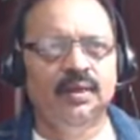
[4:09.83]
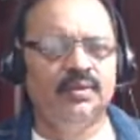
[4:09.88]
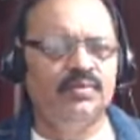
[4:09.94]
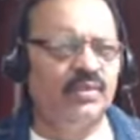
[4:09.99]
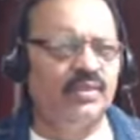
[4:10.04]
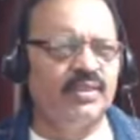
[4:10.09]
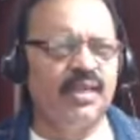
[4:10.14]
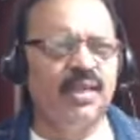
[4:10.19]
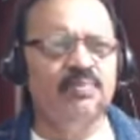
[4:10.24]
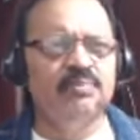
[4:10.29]
As
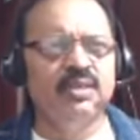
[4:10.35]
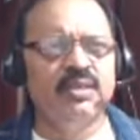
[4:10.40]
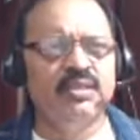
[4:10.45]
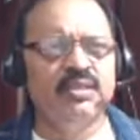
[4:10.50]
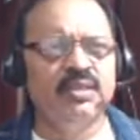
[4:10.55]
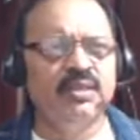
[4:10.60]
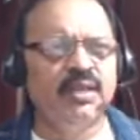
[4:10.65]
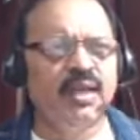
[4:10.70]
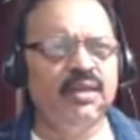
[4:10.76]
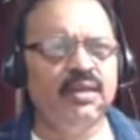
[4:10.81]
far as I'm
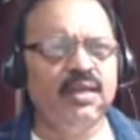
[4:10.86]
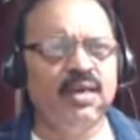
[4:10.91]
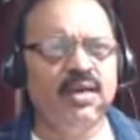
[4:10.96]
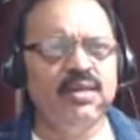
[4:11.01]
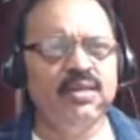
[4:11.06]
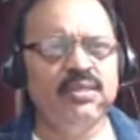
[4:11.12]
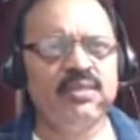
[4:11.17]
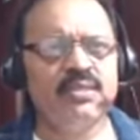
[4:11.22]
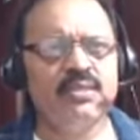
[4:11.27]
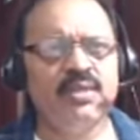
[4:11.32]
concerned, I
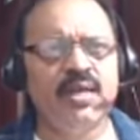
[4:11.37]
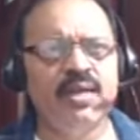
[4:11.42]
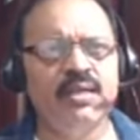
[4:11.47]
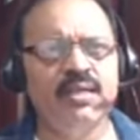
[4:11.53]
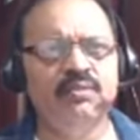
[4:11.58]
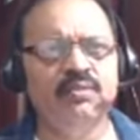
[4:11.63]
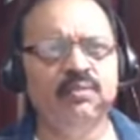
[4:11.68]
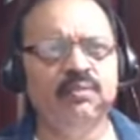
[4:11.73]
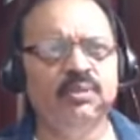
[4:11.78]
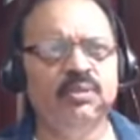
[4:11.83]
can't
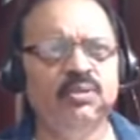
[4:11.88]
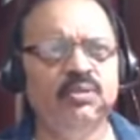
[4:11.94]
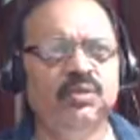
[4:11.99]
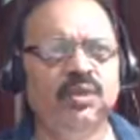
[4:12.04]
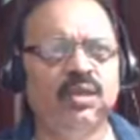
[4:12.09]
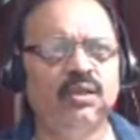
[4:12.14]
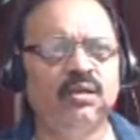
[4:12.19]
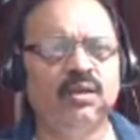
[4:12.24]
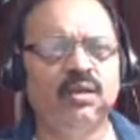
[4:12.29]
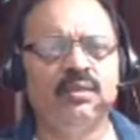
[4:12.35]
stand a woman
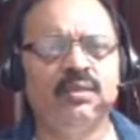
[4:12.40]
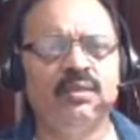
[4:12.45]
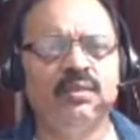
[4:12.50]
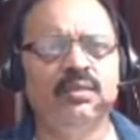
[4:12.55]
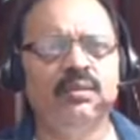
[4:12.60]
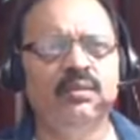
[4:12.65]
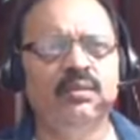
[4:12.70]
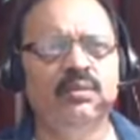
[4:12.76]
who are not